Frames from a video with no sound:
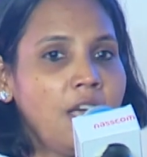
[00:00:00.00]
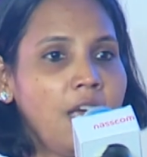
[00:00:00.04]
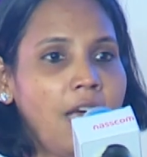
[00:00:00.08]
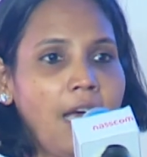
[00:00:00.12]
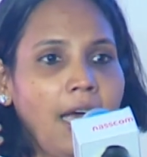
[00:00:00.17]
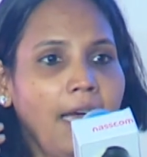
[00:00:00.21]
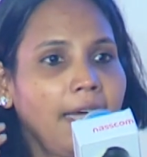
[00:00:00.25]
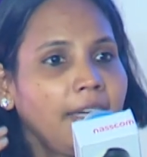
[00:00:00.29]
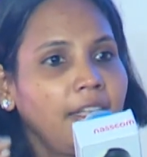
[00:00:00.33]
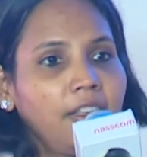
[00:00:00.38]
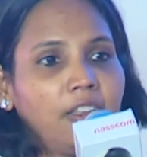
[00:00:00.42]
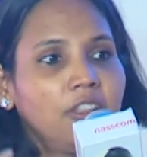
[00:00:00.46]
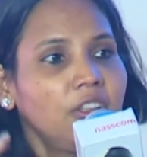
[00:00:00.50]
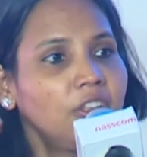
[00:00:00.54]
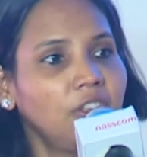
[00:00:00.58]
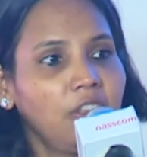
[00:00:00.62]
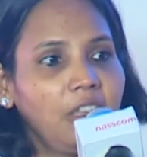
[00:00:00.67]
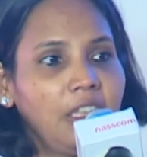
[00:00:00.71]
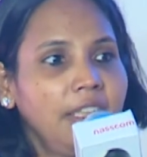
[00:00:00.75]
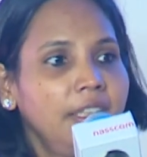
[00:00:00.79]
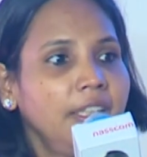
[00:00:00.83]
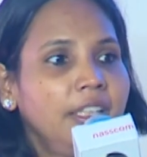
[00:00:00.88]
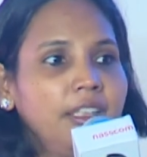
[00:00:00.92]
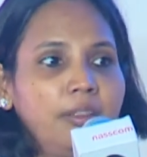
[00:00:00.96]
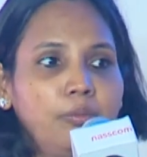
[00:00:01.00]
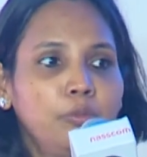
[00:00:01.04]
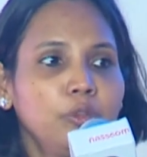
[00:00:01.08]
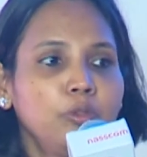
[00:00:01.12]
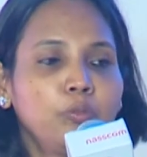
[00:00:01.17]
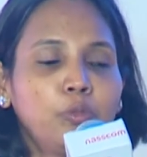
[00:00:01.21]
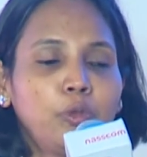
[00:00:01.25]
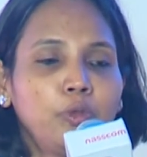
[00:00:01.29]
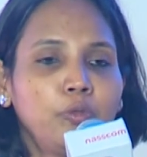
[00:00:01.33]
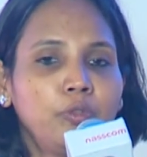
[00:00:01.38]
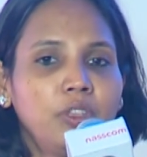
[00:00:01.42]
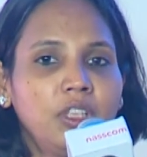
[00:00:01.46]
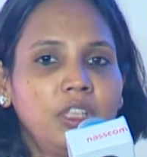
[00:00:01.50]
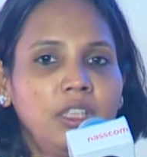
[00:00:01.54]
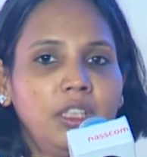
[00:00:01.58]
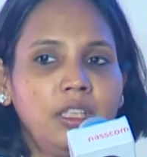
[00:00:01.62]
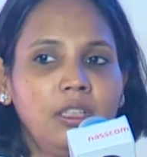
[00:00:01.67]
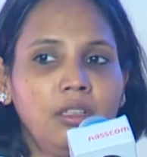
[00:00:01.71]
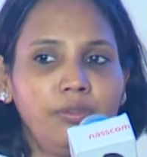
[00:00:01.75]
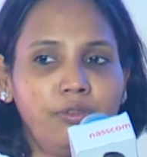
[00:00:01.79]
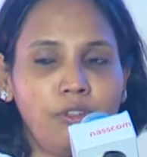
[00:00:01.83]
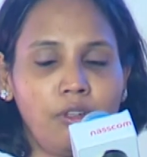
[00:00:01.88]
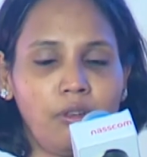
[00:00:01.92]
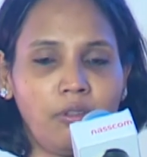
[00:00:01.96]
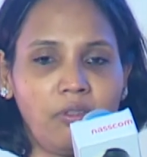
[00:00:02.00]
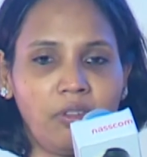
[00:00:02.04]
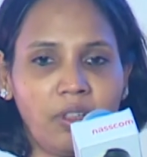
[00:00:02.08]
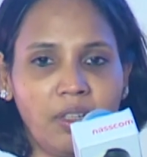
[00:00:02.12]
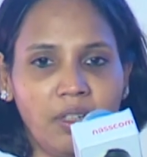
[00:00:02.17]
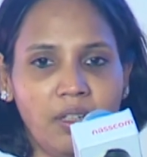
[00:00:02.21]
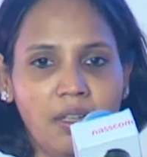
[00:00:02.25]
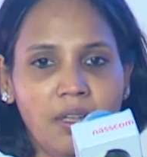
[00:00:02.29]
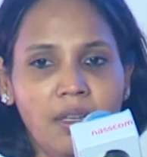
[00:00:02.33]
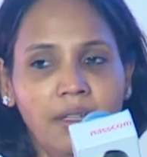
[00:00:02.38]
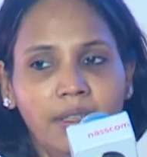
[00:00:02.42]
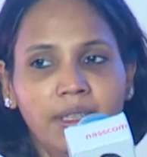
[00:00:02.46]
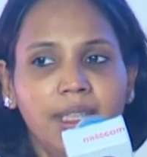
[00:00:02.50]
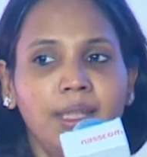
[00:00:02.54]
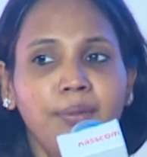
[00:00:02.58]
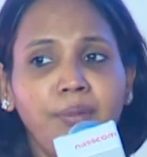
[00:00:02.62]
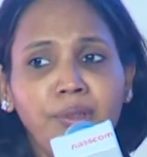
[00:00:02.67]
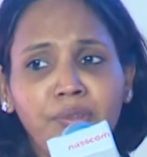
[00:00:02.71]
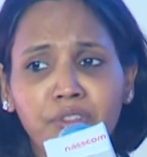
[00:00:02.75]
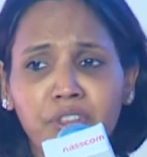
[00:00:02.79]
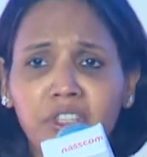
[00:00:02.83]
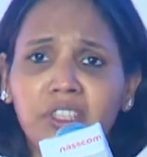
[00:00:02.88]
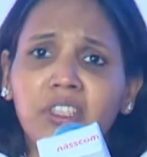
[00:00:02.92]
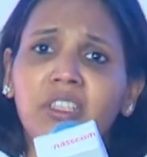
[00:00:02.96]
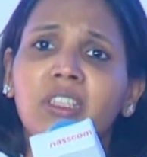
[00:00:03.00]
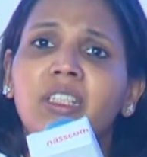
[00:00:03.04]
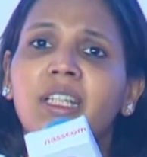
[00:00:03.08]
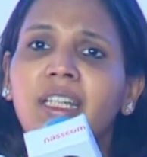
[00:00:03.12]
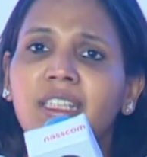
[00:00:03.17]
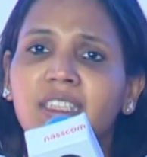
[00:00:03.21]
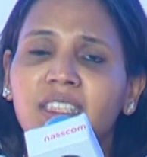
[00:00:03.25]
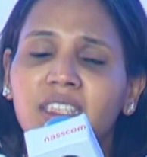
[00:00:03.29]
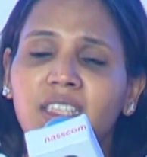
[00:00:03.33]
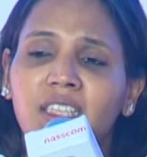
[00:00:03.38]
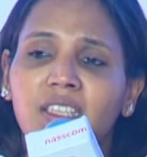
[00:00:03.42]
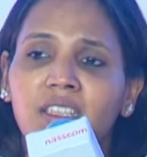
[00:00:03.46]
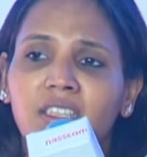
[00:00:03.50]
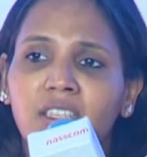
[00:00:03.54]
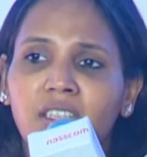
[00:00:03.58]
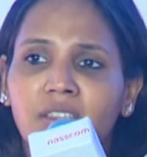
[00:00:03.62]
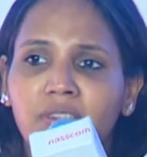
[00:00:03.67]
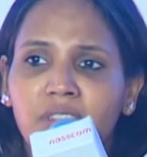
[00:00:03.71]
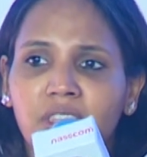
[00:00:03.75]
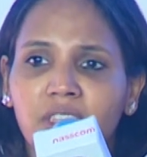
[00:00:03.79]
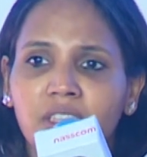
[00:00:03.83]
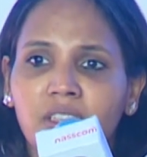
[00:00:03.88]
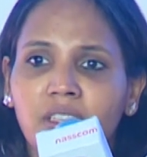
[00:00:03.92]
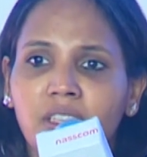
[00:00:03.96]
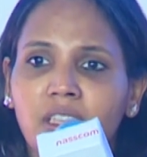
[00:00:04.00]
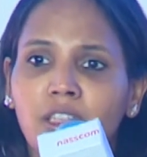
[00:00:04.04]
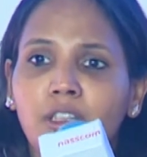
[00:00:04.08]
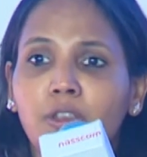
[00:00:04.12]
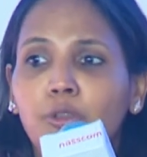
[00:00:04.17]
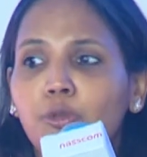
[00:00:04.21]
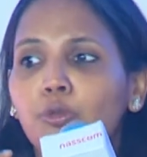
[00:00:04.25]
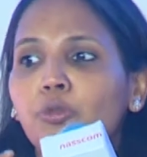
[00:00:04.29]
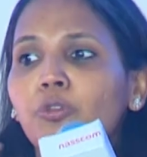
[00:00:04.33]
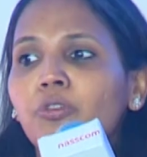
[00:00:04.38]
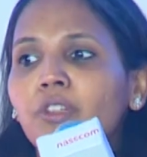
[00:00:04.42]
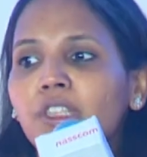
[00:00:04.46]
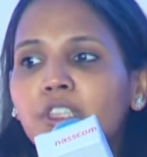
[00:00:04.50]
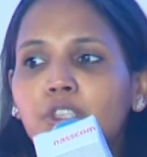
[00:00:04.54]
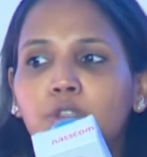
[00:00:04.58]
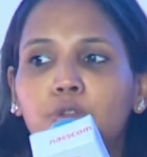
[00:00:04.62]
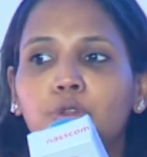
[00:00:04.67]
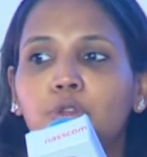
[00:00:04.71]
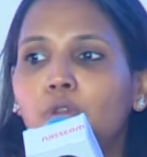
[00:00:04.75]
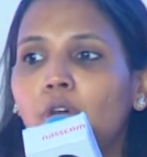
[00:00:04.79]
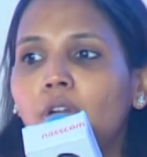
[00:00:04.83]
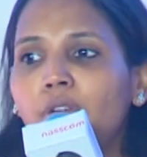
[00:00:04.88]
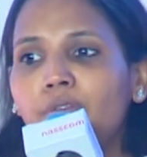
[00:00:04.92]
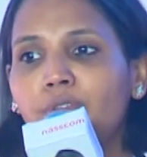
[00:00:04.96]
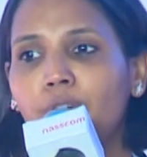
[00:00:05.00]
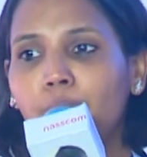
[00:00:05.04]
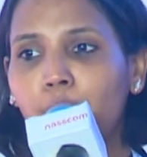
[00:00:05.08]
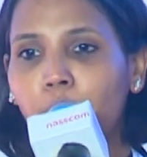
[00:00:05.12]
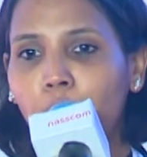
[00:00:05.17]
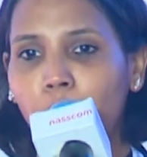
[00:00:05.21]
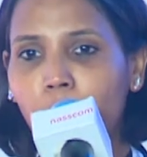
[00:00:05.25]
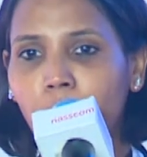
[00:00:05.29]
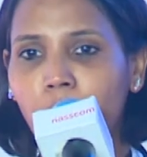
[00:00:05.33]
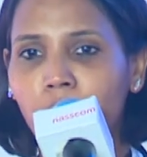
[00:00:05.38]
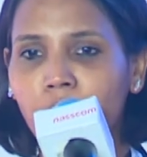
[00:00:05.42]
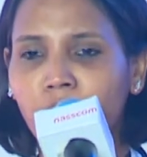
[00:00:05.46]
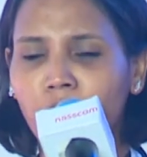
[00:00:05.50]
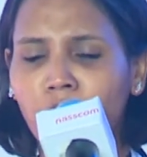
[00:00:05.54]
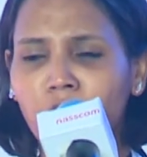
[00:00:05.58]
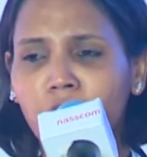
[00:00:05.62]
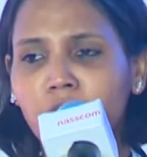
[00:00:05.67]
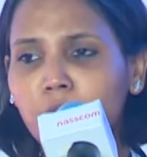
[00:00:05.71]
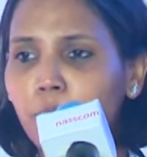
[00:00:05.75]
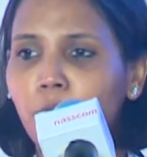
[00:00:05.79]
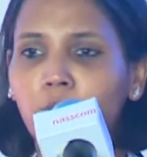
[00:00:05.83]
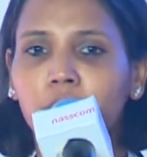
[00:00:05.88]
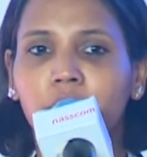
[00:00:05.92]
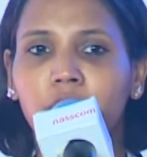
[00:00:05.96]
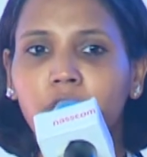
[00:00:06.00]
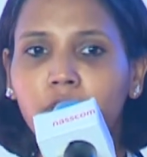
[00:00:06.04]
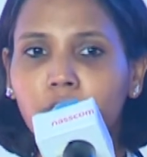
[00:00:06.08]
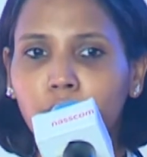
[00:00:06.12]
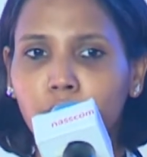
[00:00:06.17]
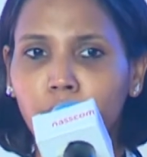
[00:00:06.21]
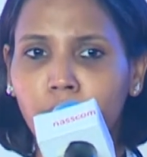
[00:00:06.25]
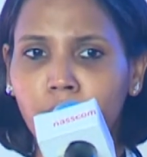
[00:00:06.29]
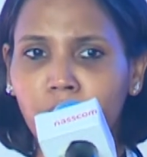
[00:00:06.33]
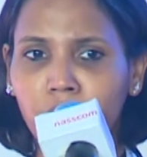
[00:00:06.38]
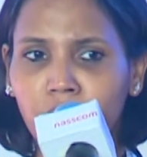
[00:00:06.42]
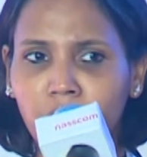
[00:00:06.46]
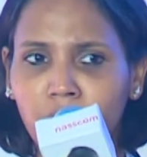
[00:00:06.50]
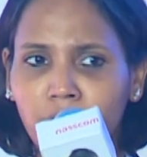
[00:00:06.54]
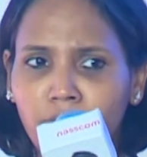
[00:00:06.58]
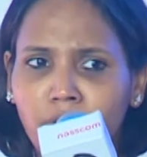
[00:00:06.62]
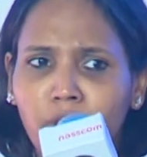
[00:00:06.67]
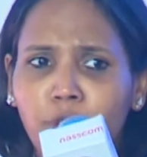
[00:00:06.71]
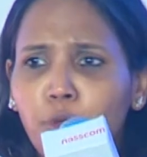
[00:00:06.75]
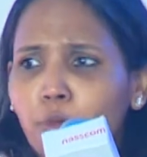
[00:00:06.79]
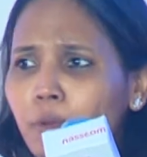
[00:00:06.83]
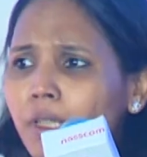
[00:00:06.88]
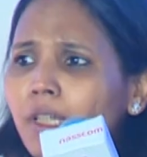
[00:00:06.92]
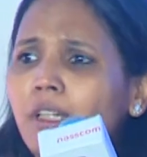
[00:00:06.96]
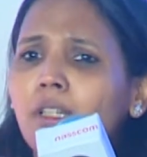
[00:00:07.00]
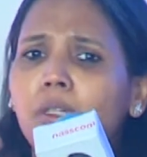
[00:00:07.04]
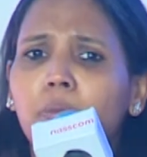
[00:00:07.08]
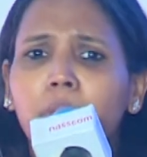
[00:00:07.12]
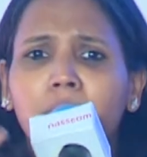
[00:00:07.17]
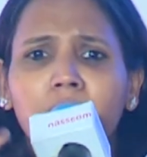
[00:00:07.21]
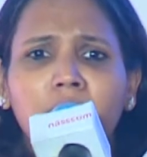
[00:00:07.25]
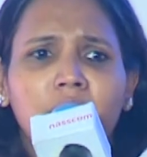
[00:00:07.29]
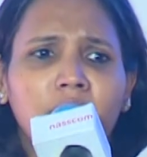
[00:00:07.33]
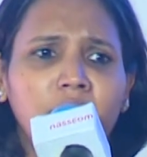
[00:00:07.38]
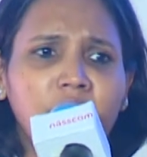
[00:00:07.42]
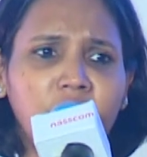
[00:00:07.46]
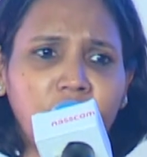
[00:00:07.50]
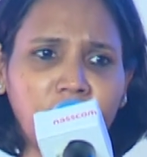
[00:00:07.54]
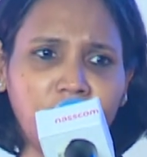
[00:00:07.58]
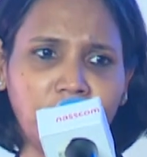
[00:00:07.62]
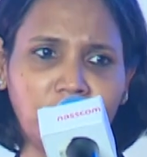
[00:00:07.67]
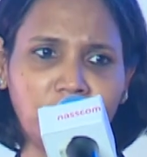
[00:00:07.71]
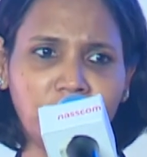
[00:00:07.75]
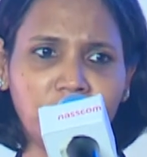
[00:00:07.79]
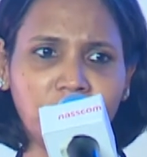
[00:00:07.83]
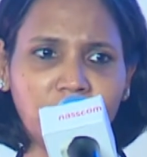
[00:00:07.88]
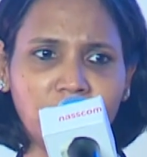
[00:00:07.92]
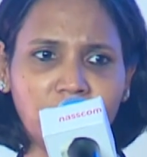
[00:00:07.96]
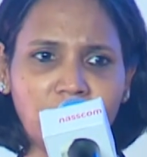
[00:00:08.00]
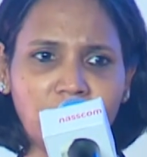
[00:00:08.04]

I can really move the needle forward. Then we further dissected, we said there are two ways to solve for a problem. One is process innovation, where you do incremental changes.